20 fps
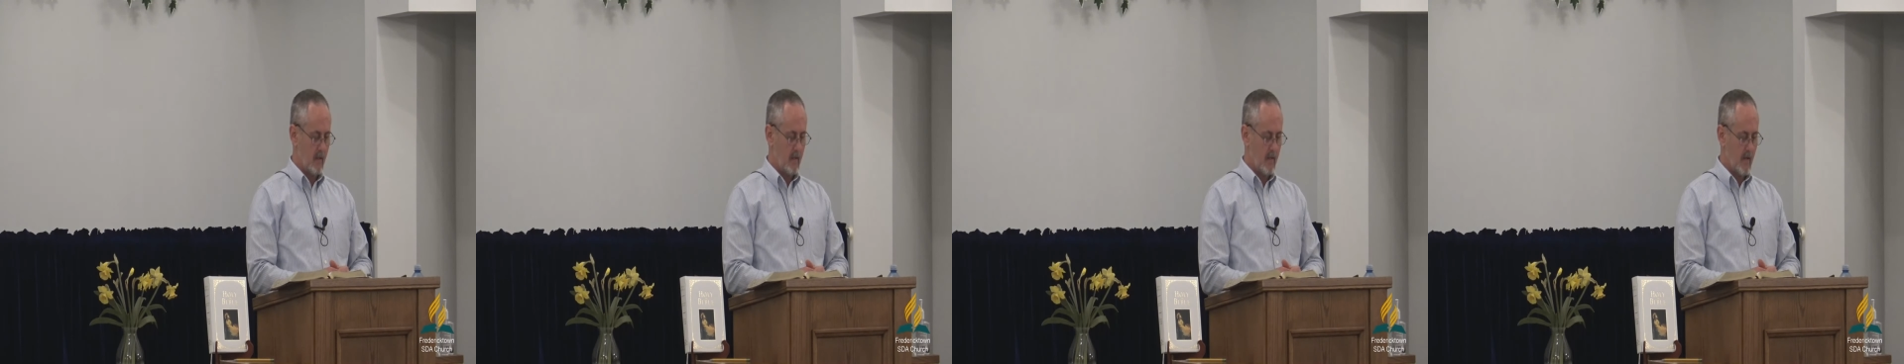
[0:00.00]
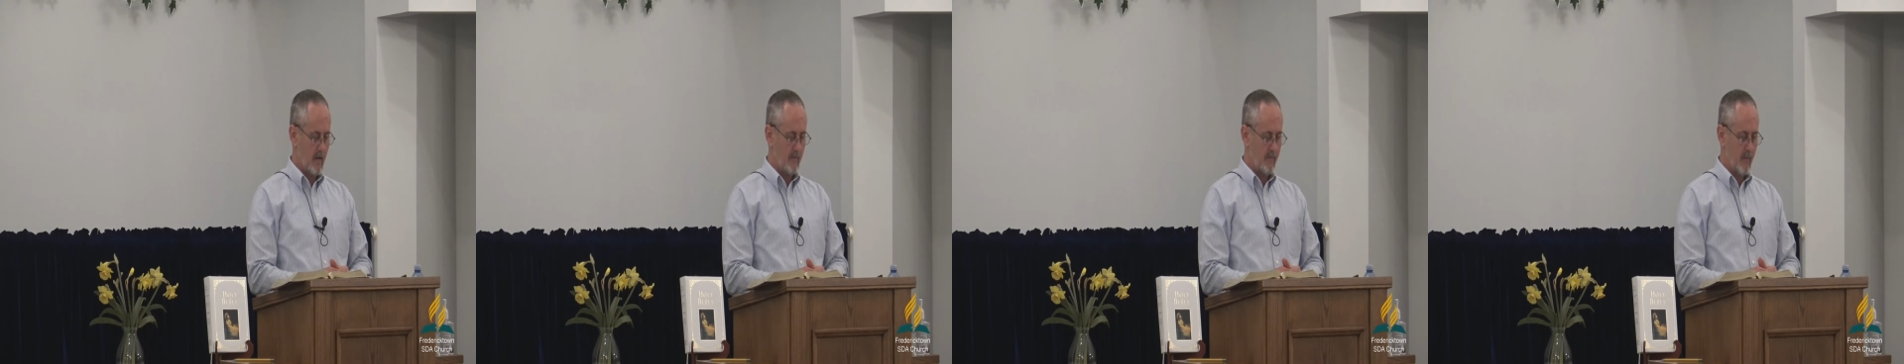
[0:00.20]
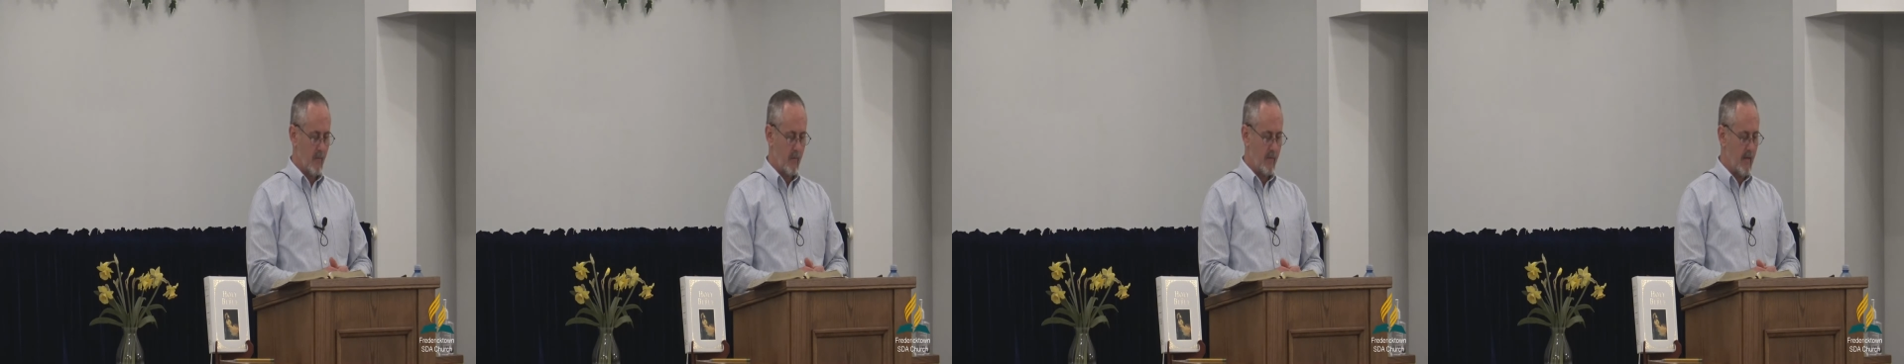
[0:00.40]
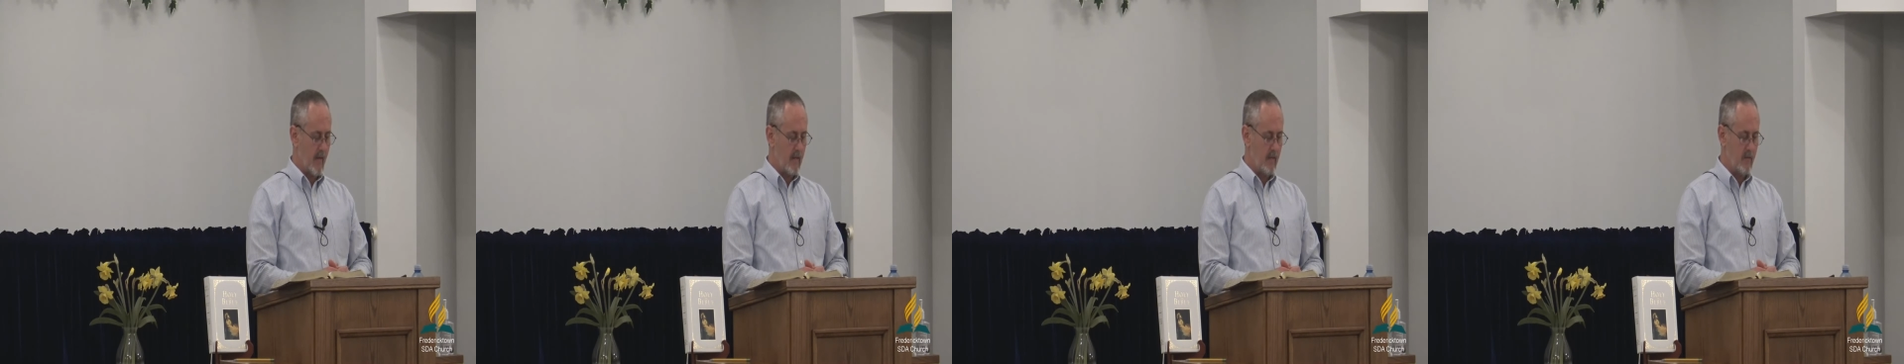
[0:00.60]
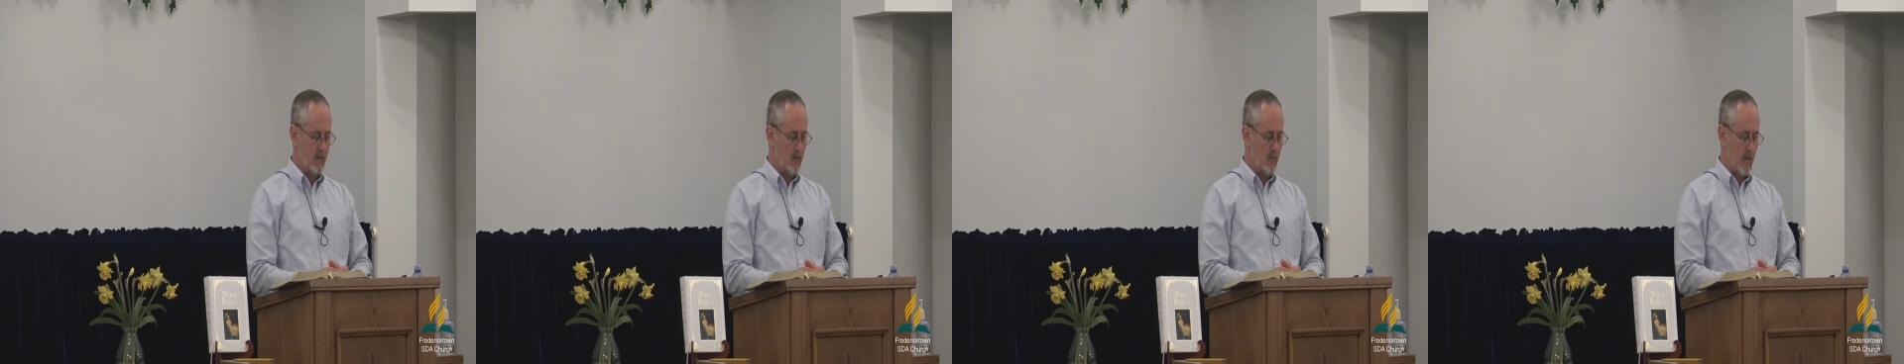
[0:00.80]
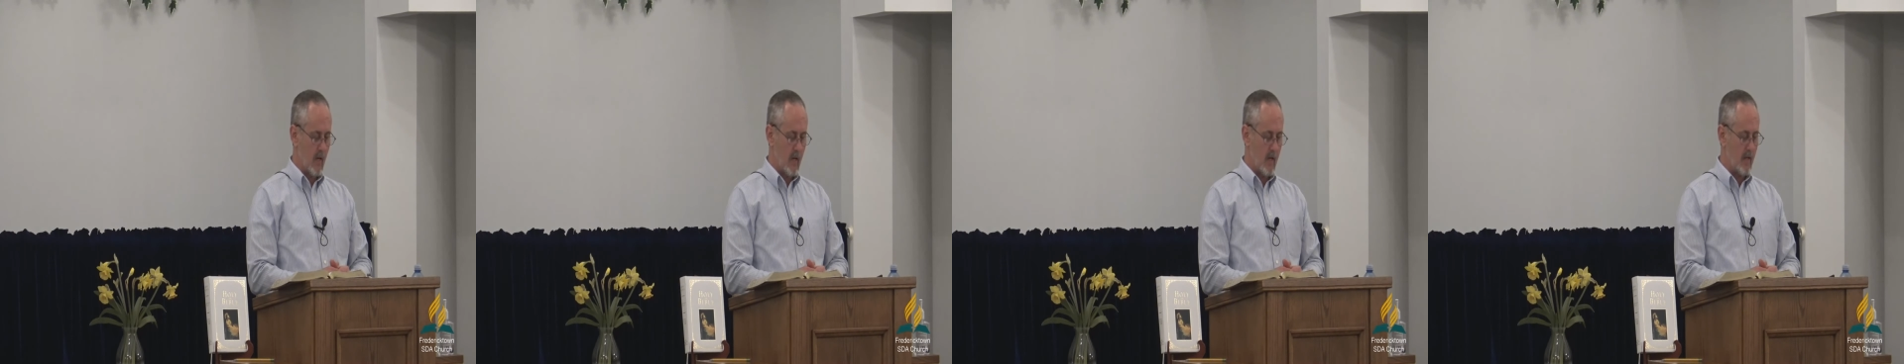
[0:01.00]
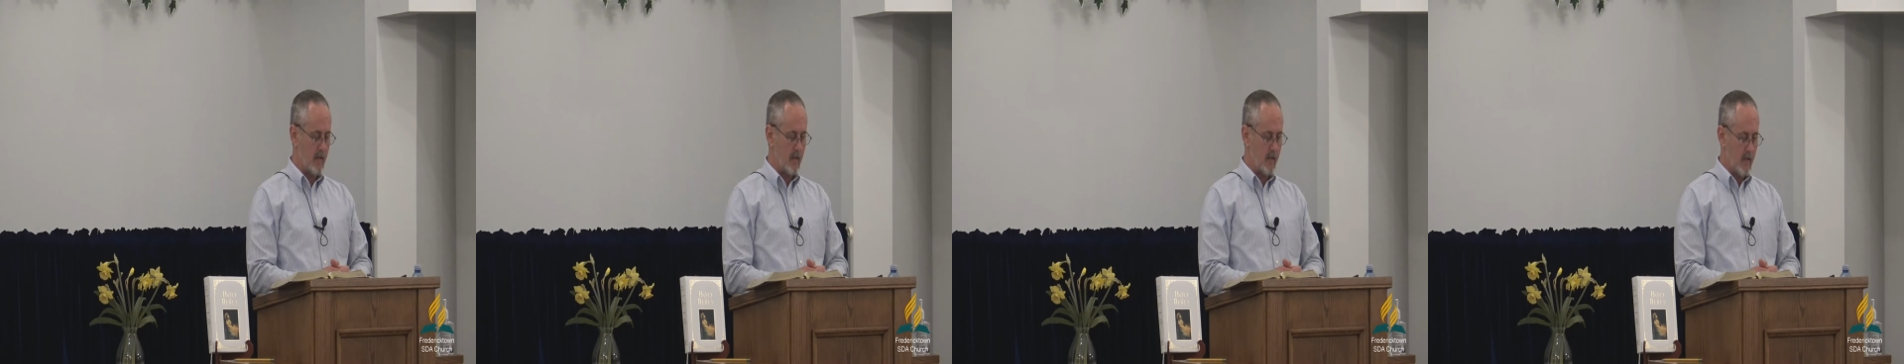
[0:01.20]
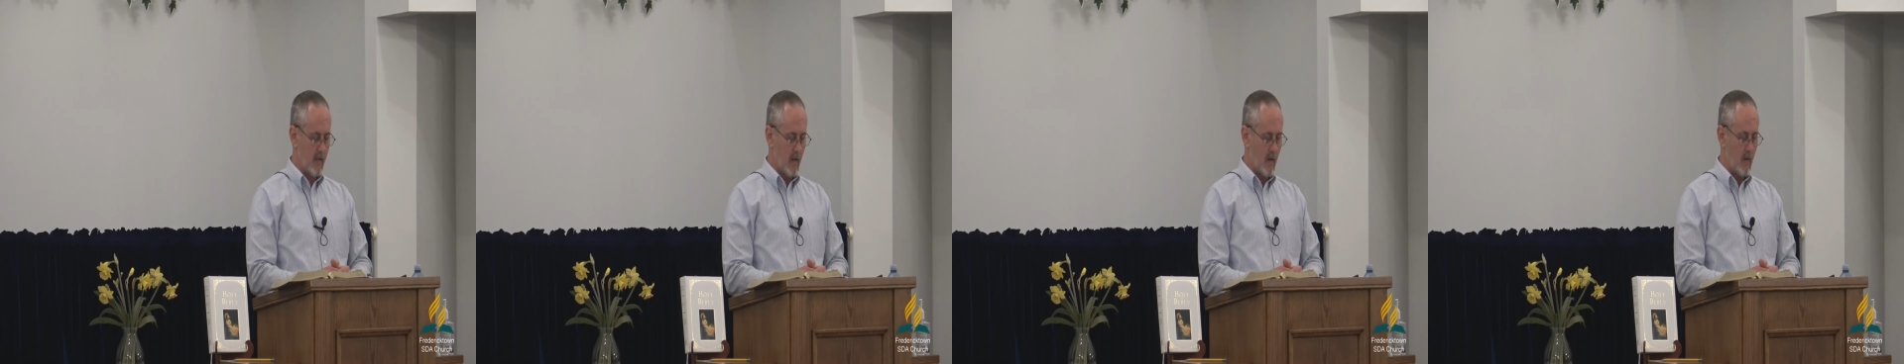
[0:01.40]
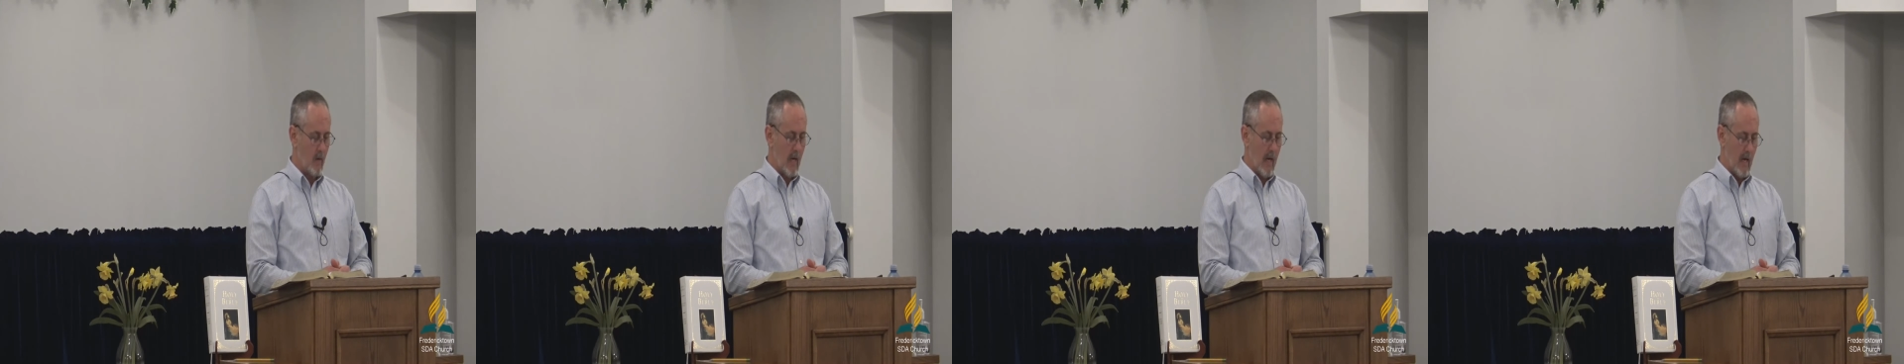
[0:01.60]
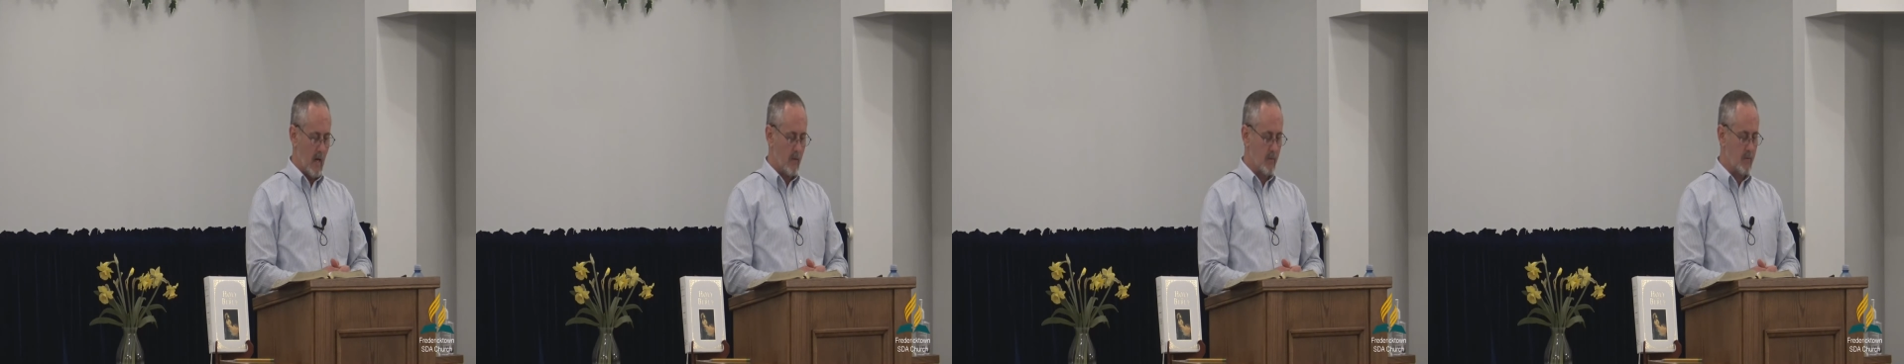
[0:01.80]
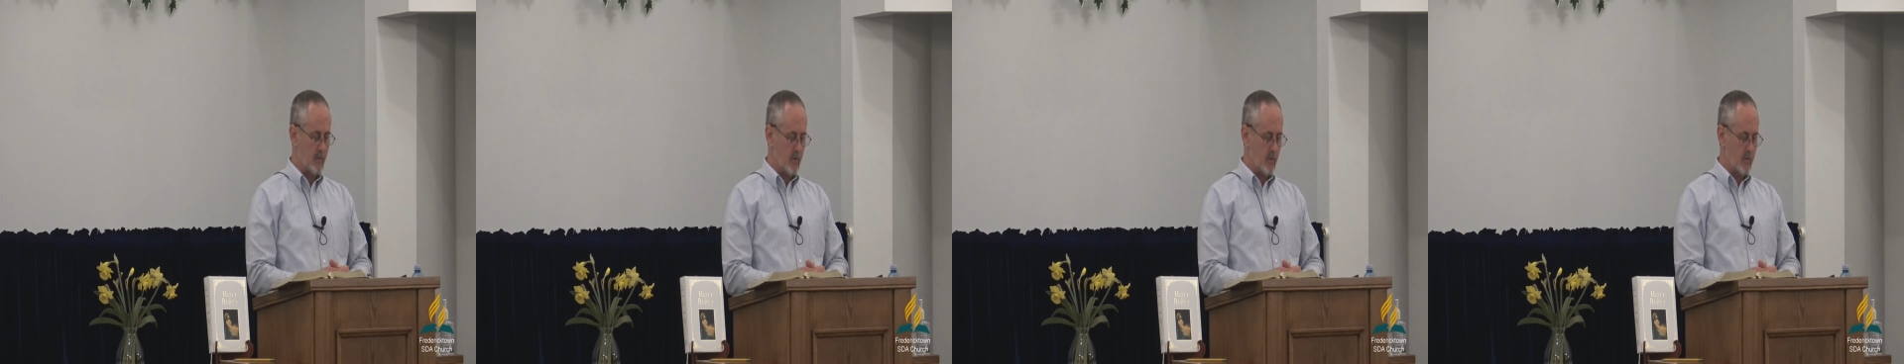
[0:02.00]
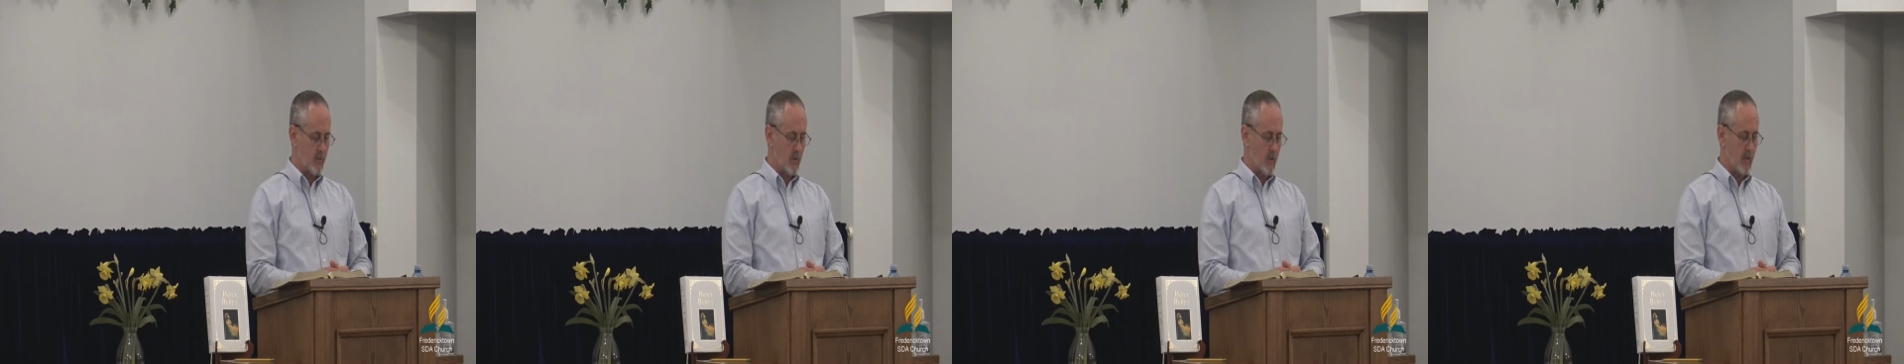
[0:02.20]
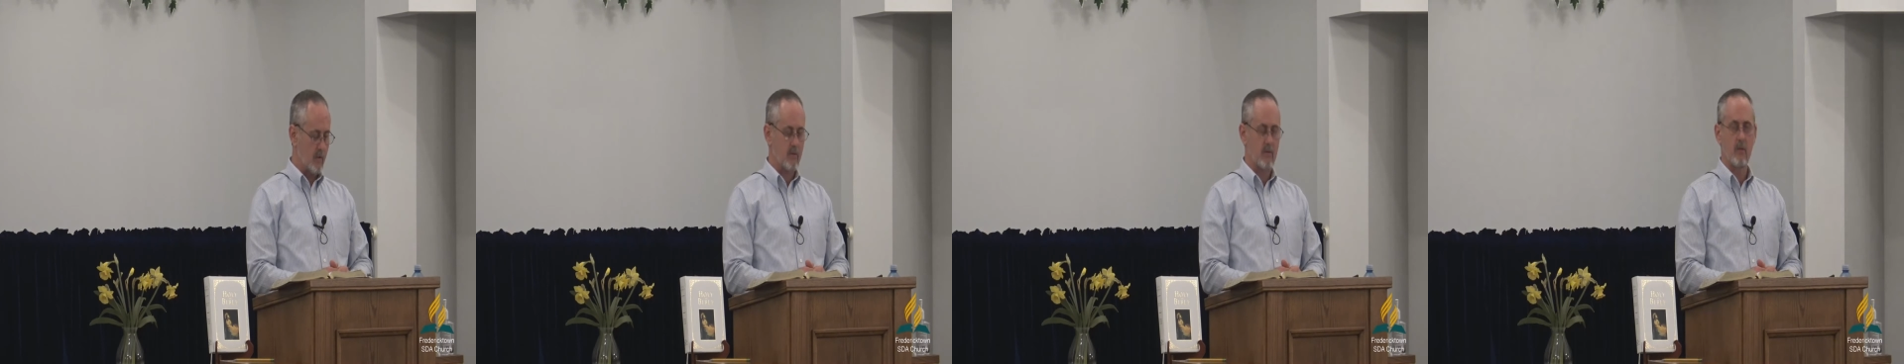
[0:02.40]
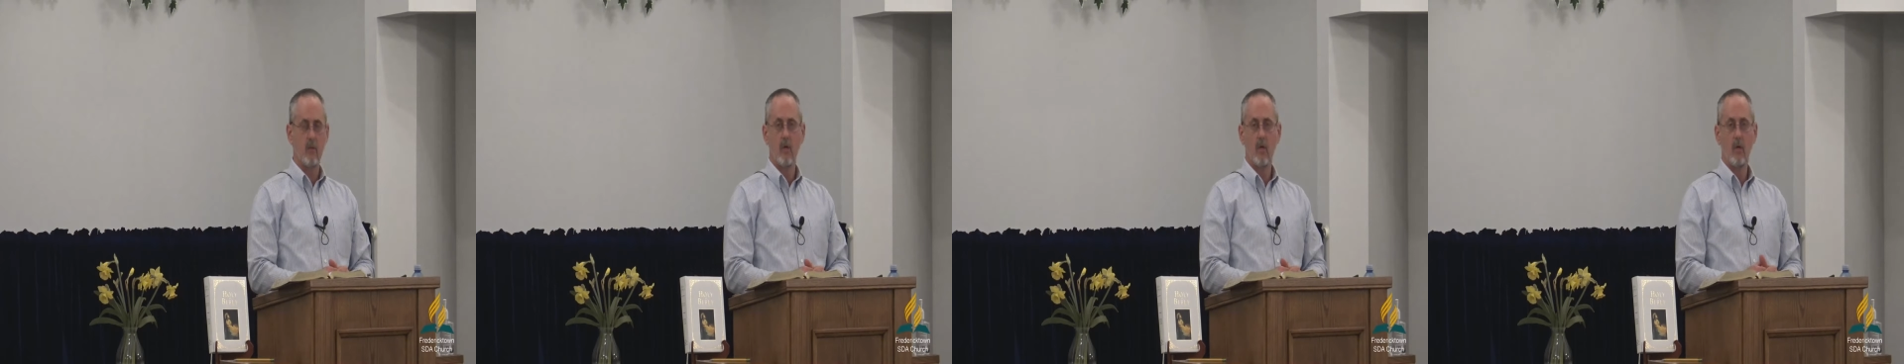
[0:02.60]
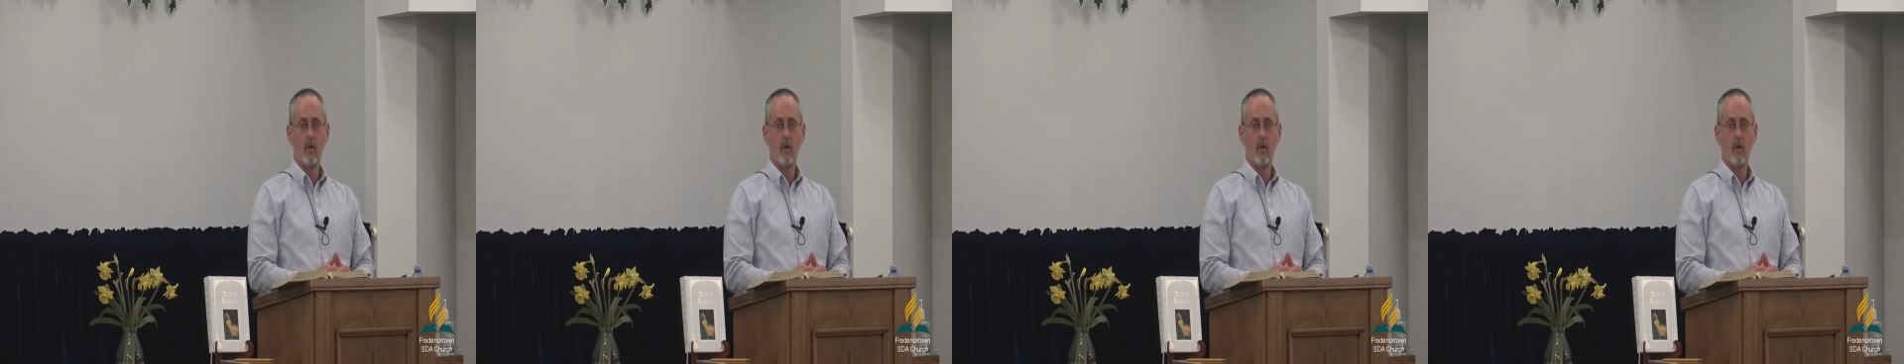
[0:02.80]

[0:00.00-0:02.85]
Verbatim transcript: Therefore, they do not know how to trust,